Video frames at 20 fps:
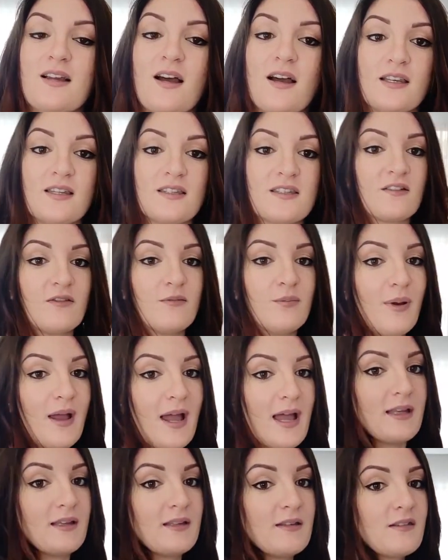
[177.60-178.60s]
kinds of
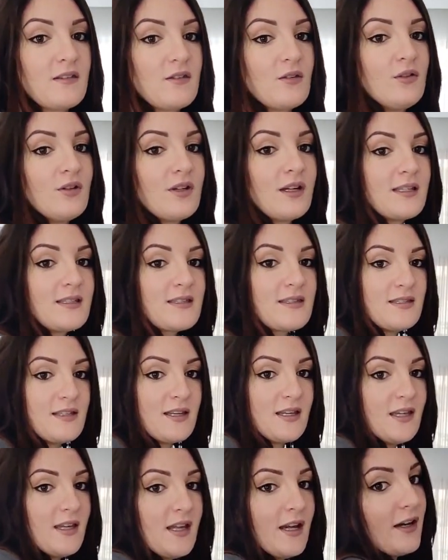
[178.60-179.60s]
bands, so you can
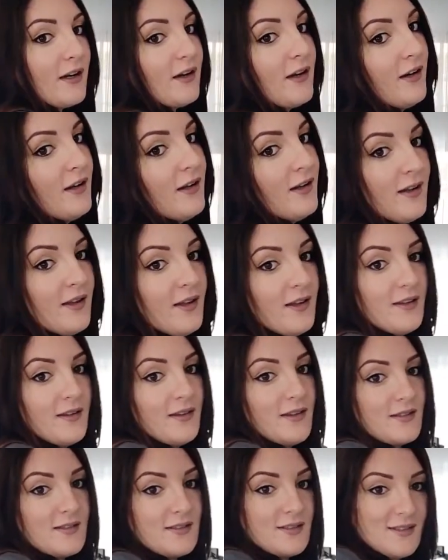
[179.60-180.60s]
see here,
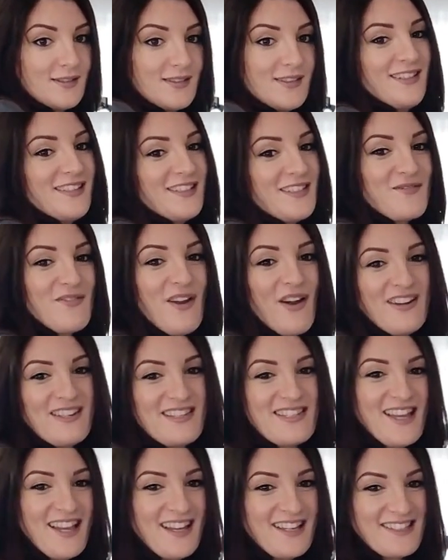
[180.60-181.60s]
it's
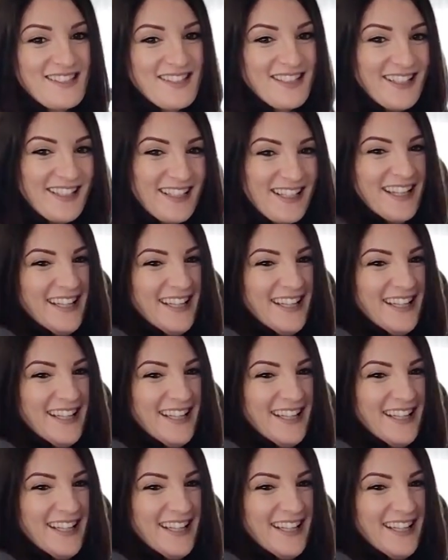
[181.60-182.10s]
very sexy.